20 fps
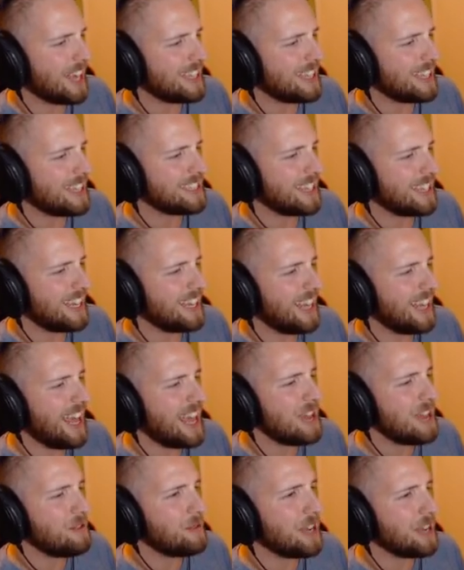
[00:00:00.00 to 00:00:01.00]
they said,
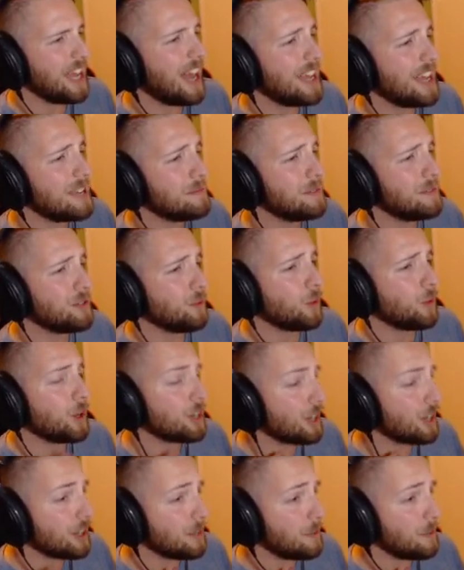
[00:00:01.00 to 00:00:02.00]
"Hey, we got him to work
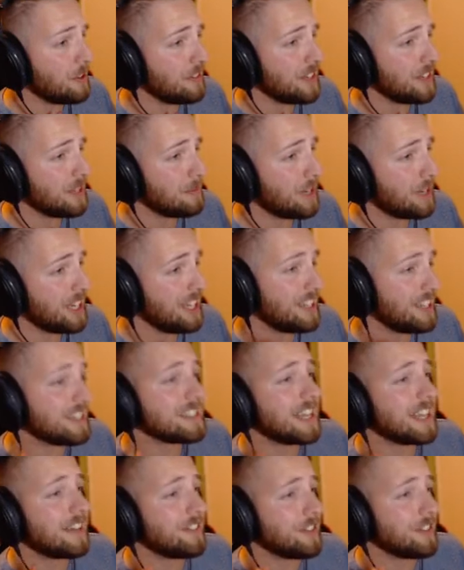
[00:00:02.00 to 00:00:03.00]
on the movie, but he doesn't
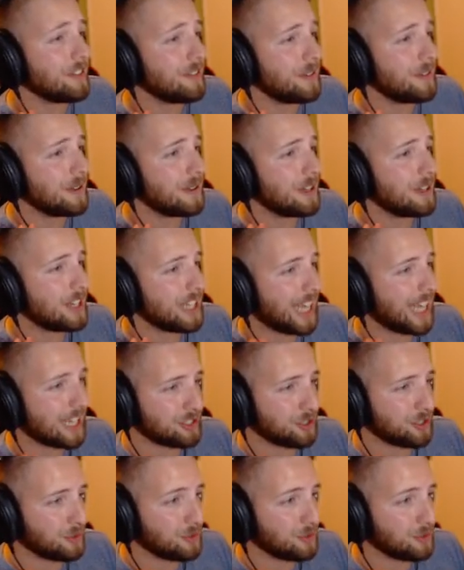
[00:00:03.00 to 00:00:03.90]
have an actual role."